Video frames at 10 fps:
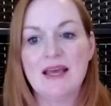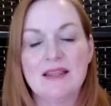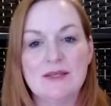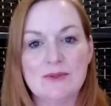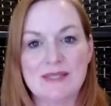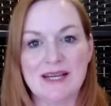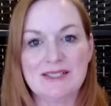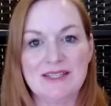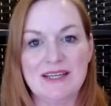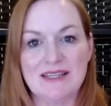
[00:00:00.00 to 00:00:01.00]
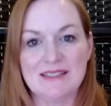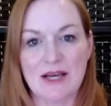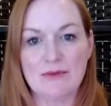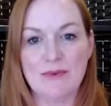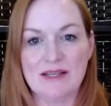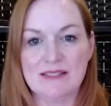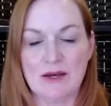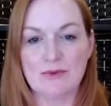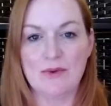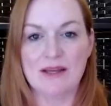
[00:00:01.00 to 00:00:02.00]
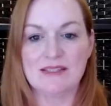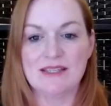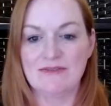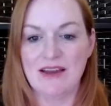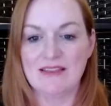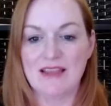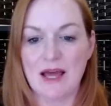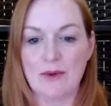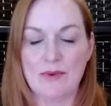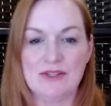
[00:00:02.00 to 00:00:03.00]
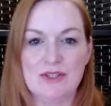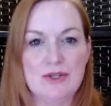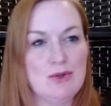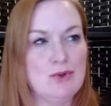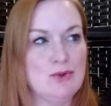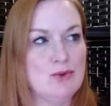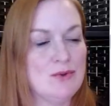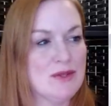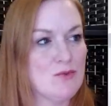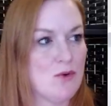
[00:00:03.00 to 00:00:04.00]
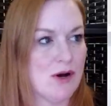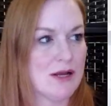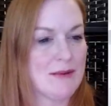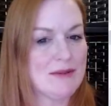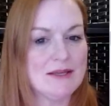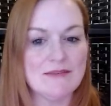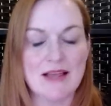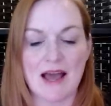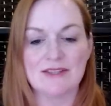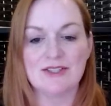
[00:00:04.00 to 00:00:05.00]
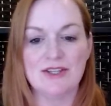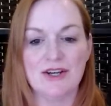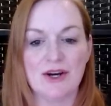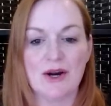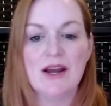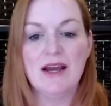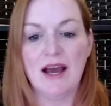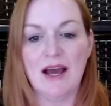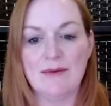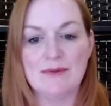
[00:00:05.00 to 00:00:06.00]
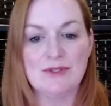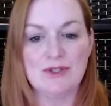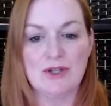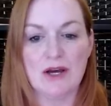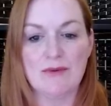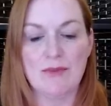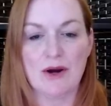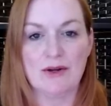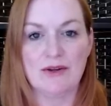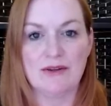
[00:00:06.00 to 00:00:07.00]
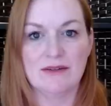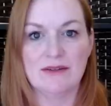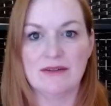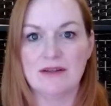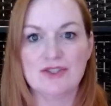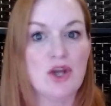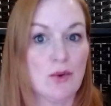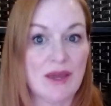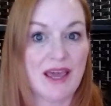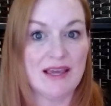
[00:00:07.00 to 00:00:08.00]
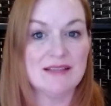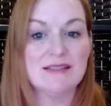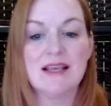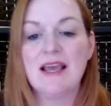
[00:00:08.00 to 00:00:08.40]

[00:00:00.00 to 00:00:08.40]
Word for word: This was actually a South by Southwest event that I went to with Juan, I believe last year. Uh, it was a Doc Martin showcase,